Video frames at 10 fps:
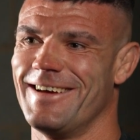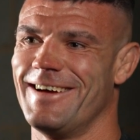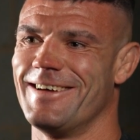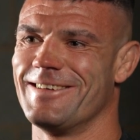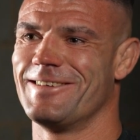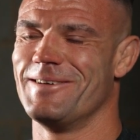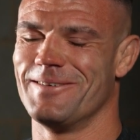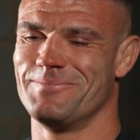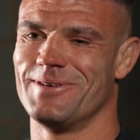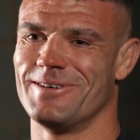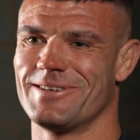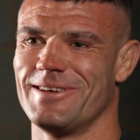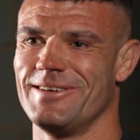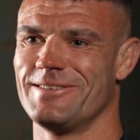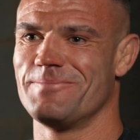Yeah, it's the old
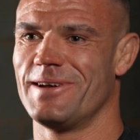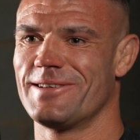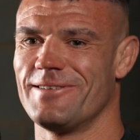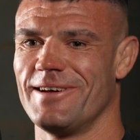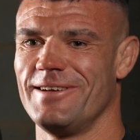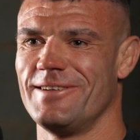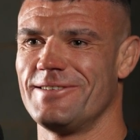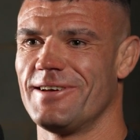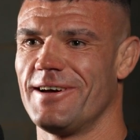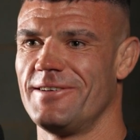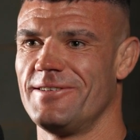Portuguese Mediterranean side.